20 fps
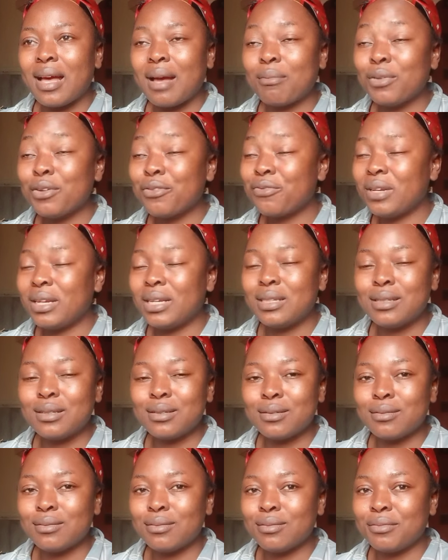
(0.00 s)
I'm not
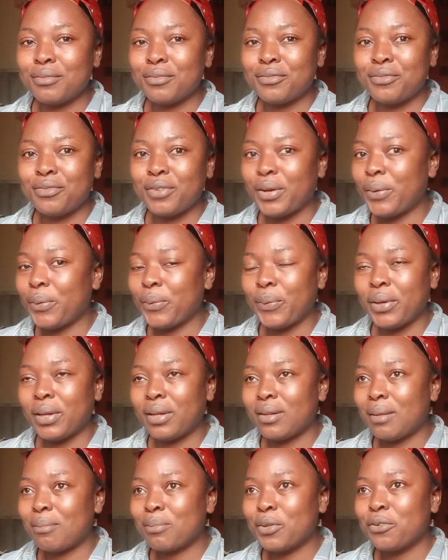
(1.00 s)
feeling very
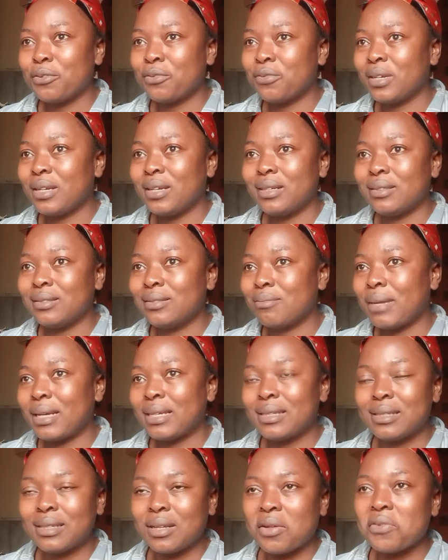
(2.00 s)
well. I'm not feeling
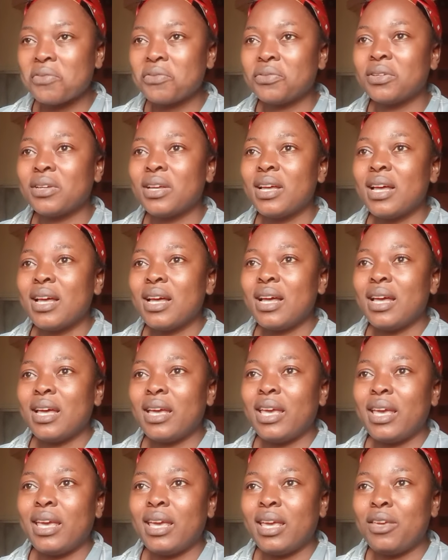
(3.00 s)
myself.
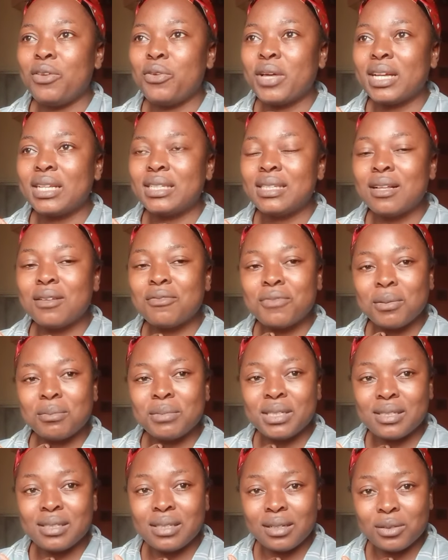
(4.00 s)
You can tell
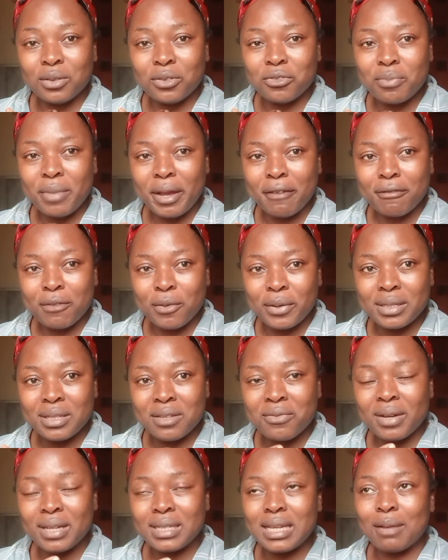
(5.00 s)
from the sound of my voice.
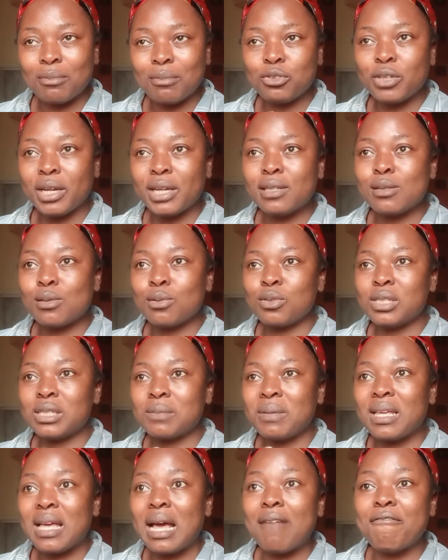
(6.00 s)
In fact, I'm trying to
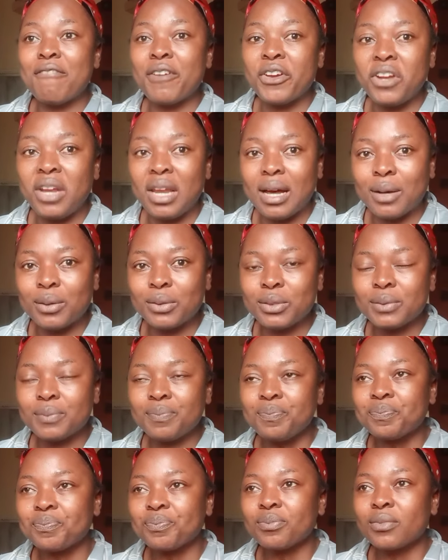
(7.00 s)
speak very loud.
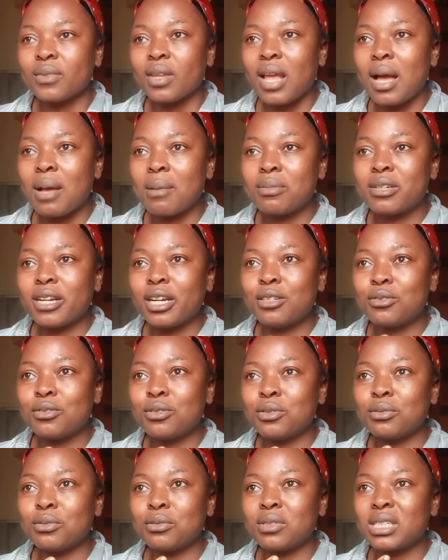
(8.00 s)
I'm trying
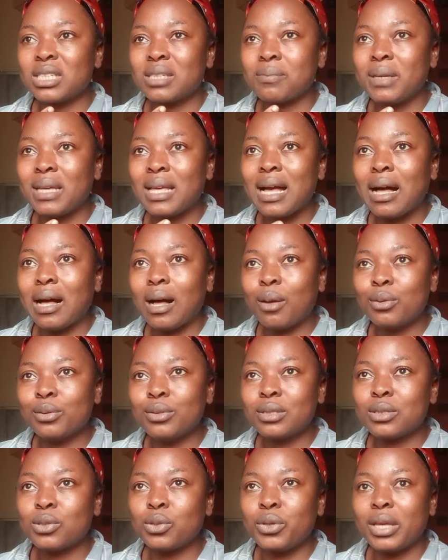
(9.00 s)
to speak
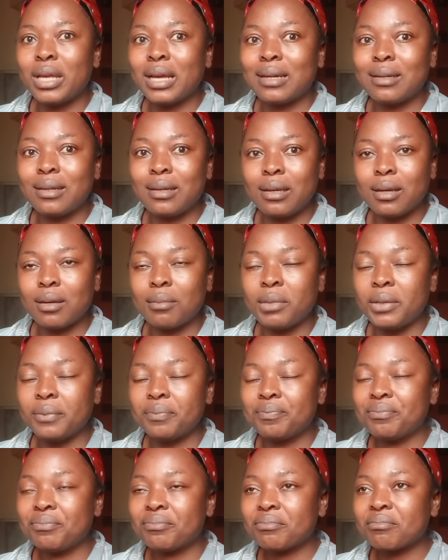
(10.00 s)
out so you can hear me.
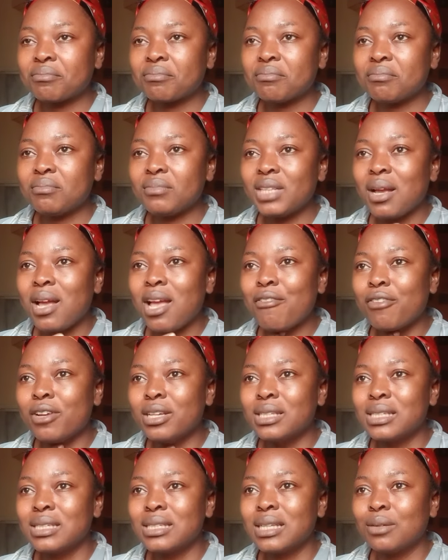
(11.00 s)
My
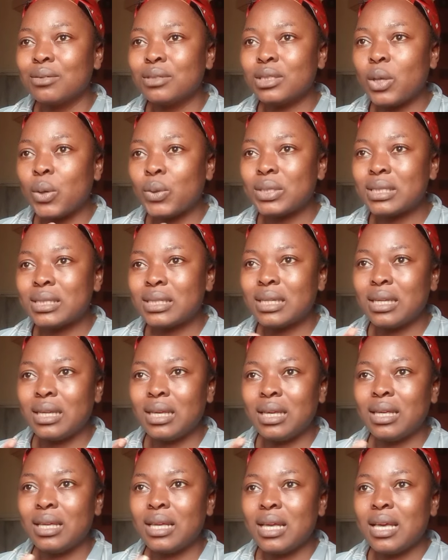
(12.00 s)
voice is sounding
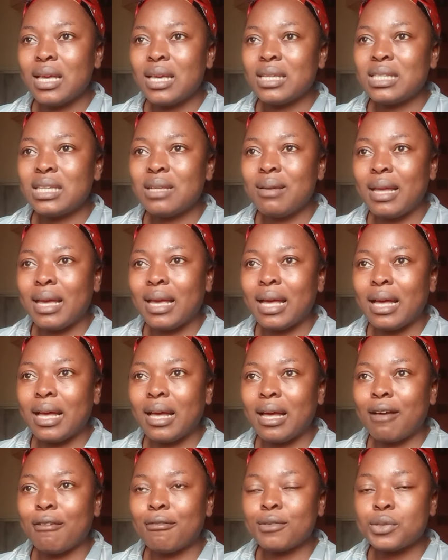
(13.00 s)
husky. Seems like I
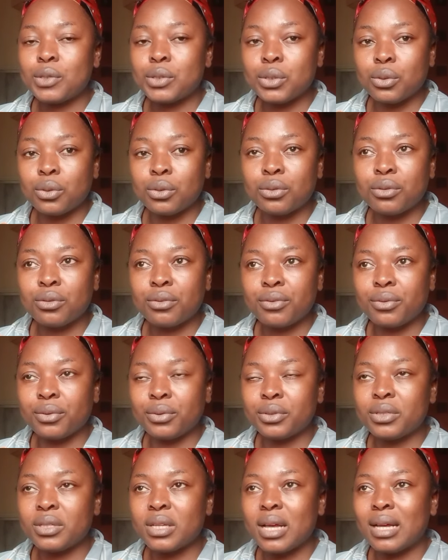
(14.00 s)
have sore
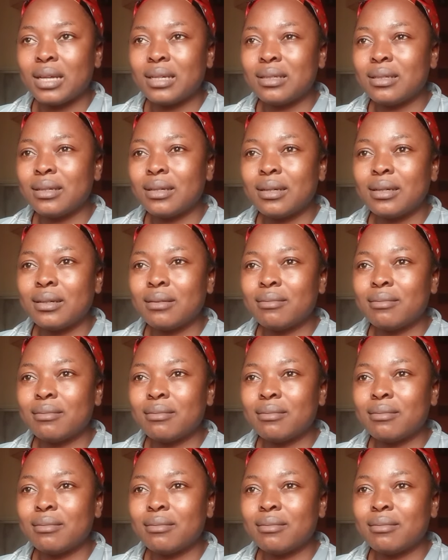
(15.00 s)
throat and